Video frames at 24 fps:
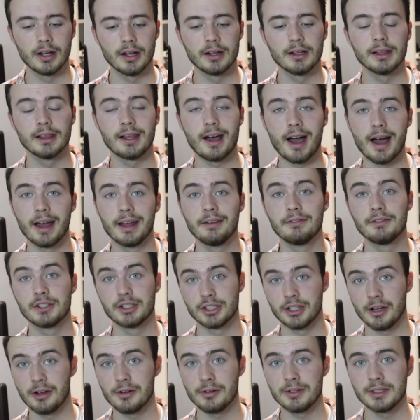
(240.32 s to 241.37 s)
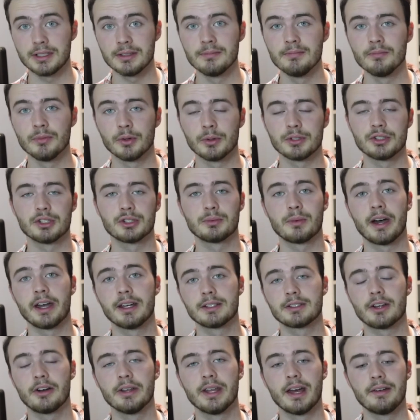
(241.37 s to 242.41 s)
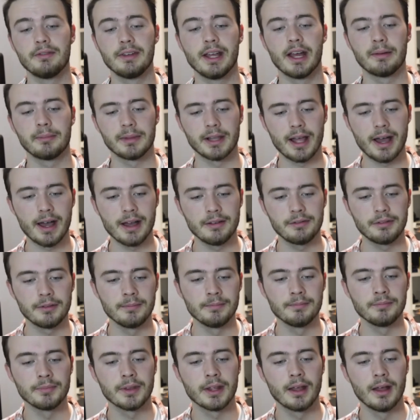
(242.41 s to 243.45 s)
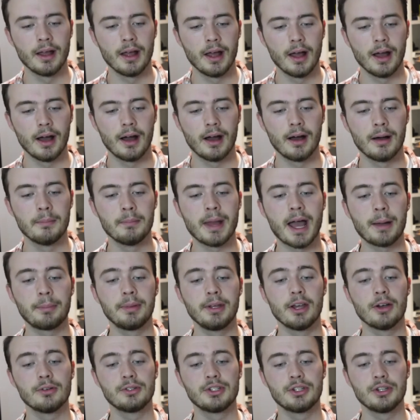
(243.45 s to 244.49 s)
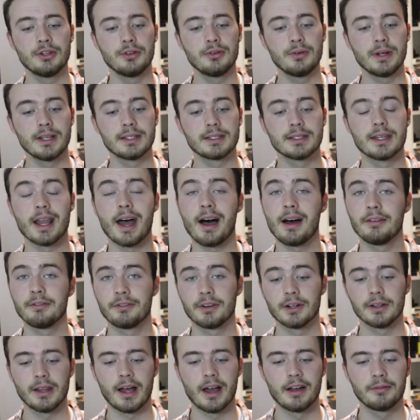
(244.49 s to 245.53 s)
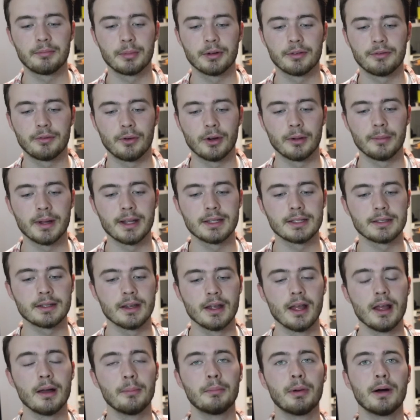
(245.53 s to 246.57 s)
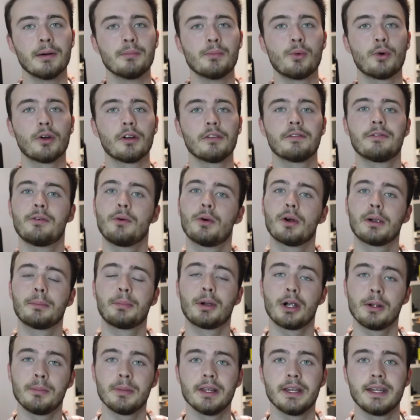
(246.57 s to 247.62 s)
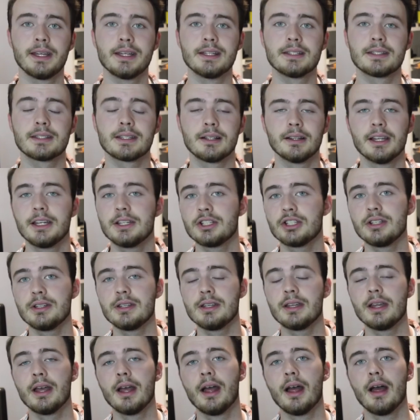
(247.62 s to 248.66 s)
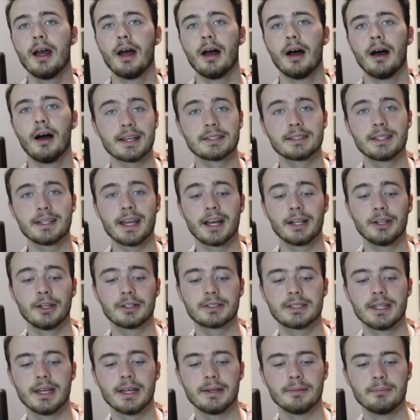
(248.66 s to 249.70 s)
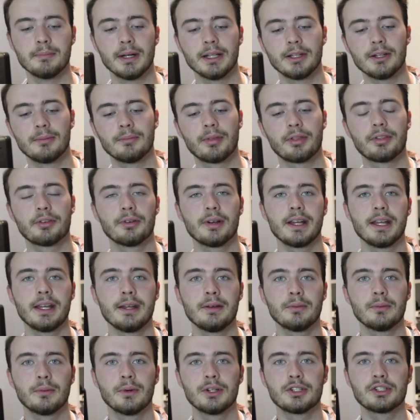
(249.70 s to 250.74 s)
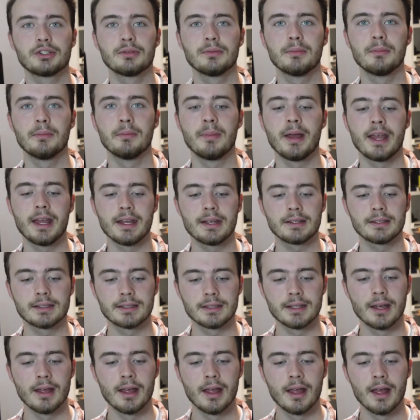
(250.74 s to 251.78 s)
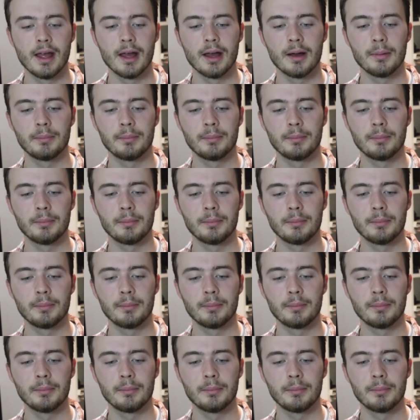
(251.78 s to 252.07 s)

sh live shows, which is why it's called HeavyM Live. Uh, Mapio 2 is not for live performance, but more for permanent installation. And lastly, I looked at Millumin 3, which makes